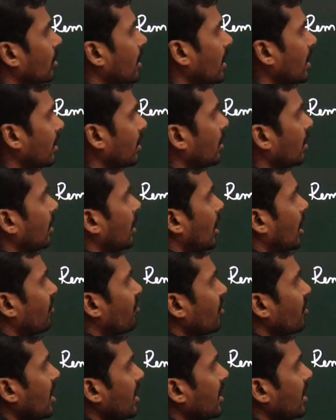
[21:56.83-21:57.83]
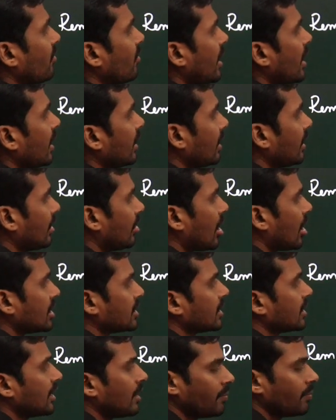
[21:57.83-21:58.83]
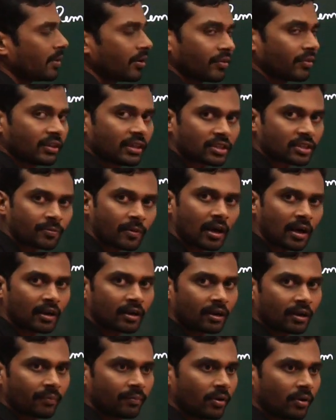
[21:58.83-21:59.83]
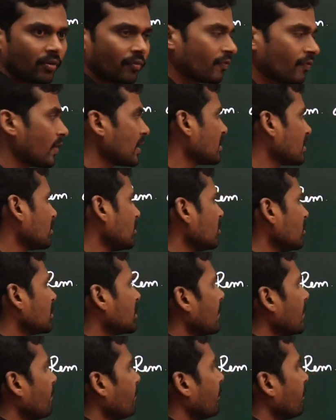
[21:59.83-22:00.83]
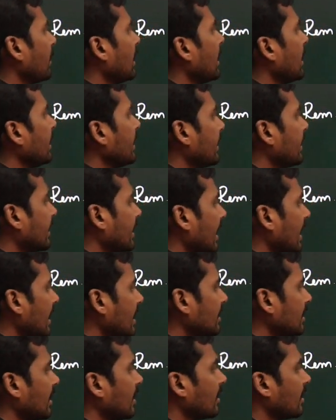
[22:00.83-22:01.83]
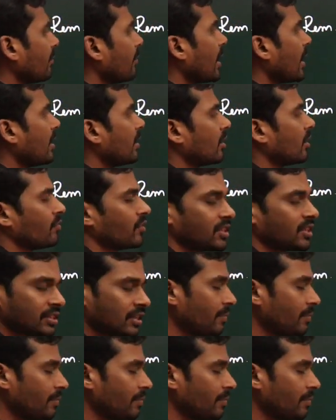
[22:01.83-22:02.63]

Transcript: Okay. If you are dividing a larger number with the smaller number, first you simply take the remainder of this